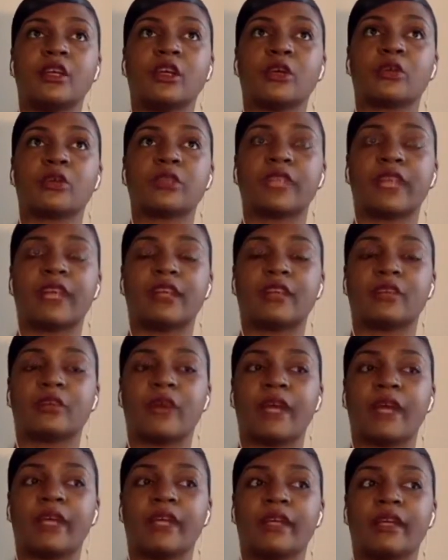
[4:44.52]
style of
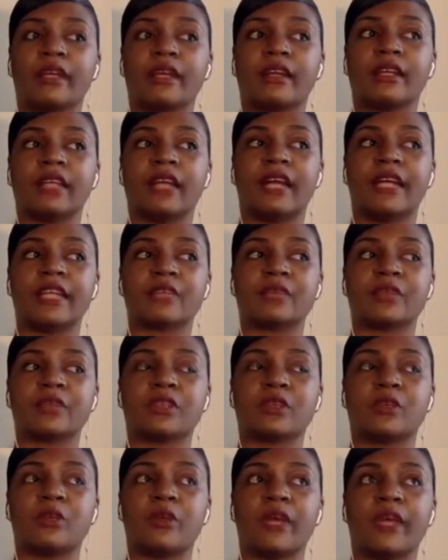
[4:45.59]
writing aligns with
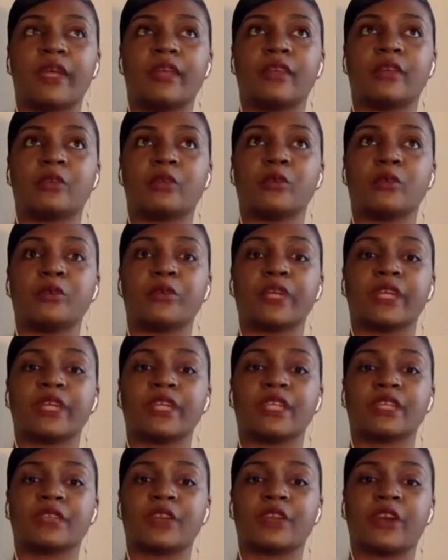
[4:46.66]
the way the rubric
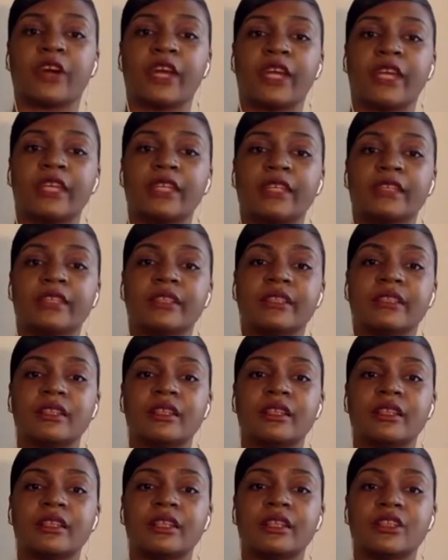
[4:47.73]
is for grading,
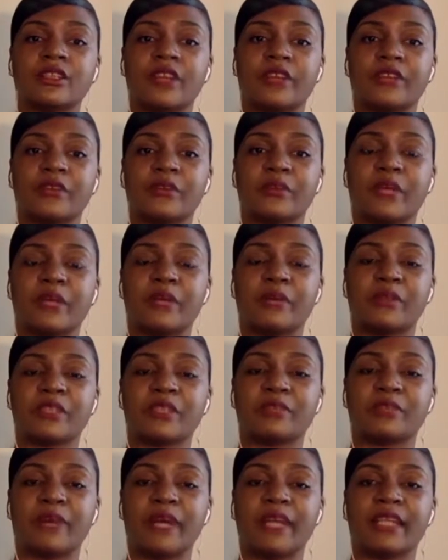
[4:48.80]
because you have to be able to
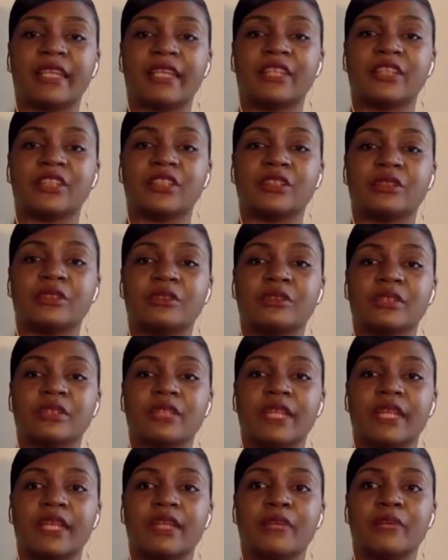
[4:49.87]
spot the issues
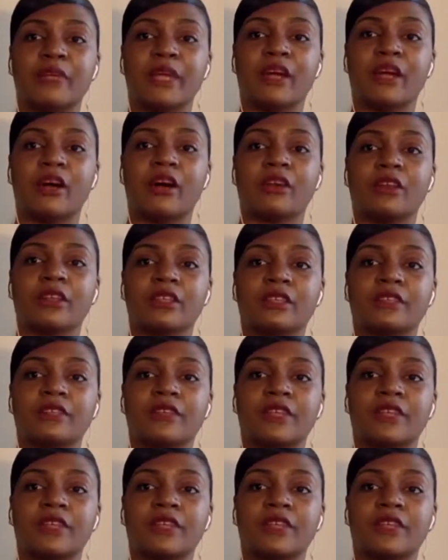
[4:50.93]
and make all the